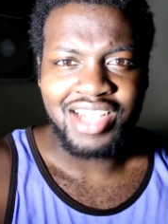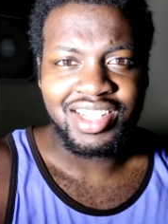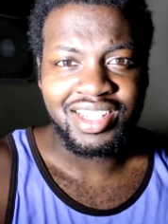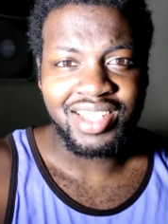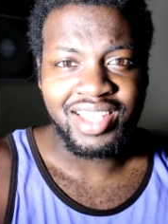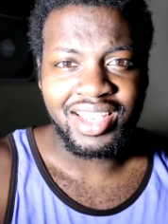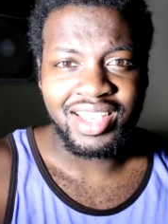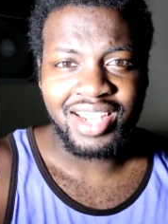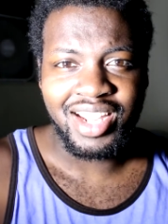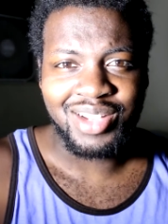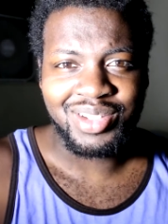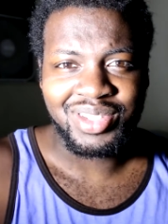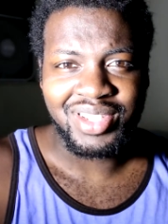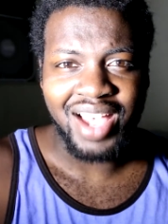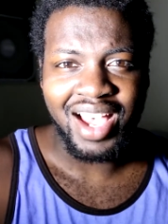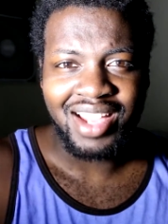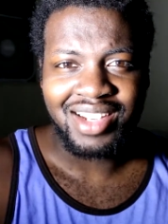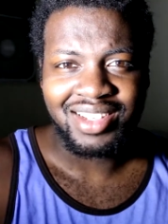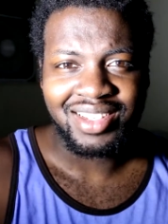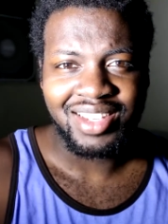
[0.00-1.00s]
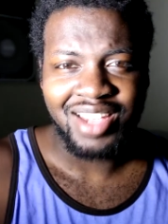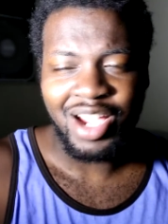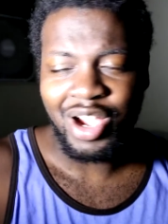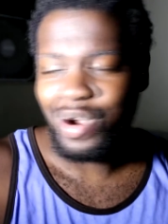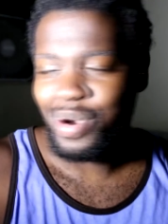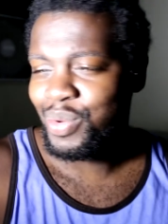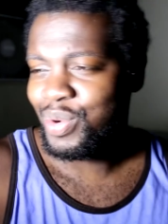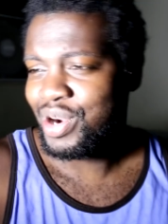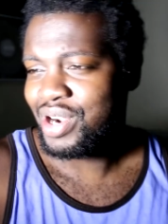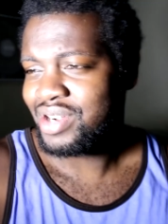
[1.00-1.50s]
should take it outside to see
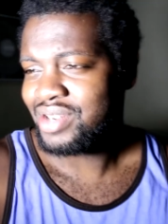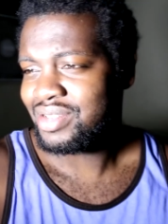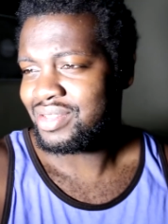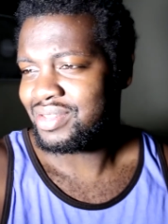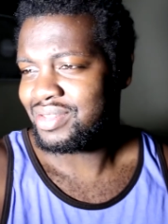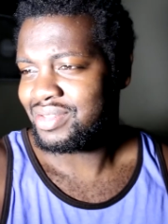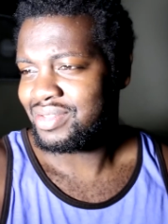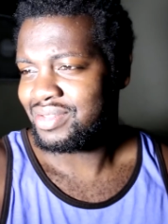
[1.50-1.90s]
how it worked.